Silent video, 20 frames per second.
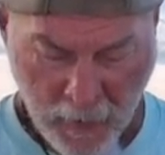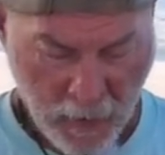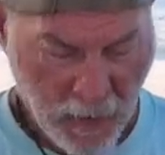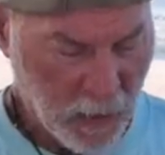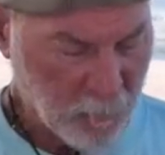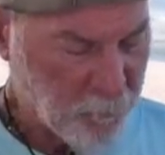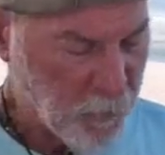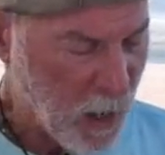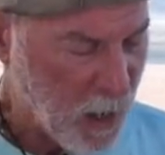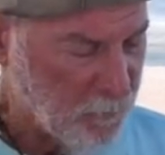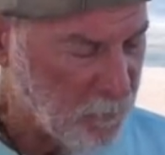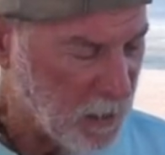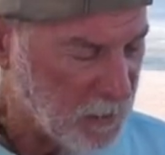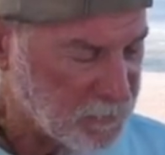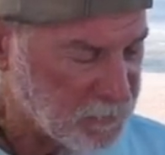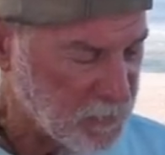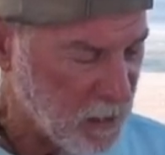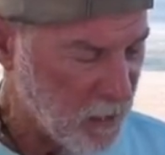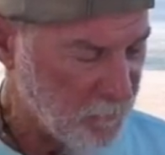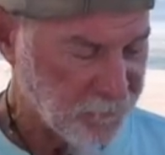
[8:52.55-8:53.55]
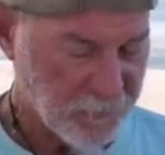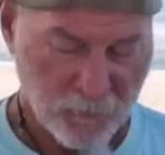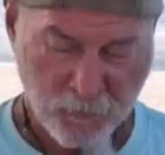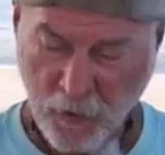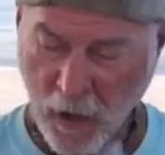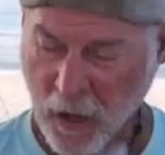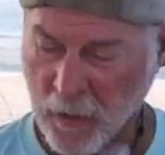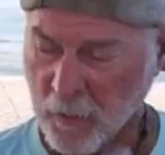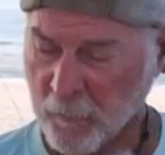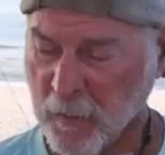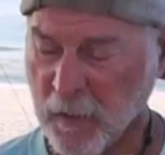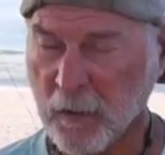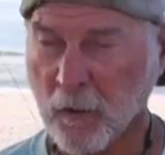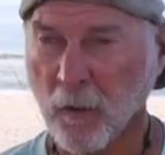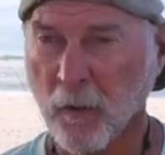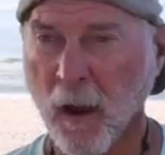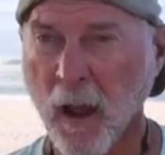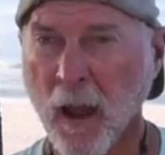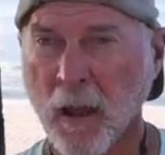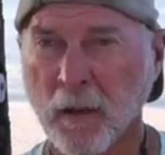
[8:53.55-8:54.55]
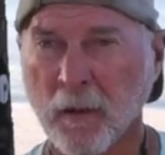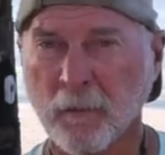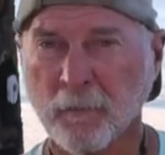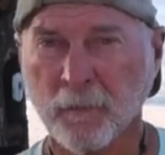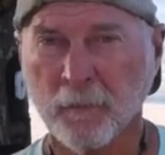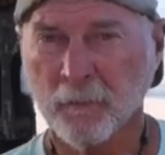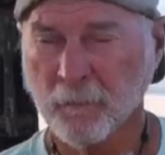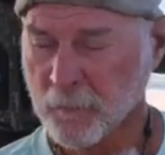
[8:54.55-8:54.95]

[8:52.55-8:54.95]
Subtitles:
I pride myself in trying to be creative.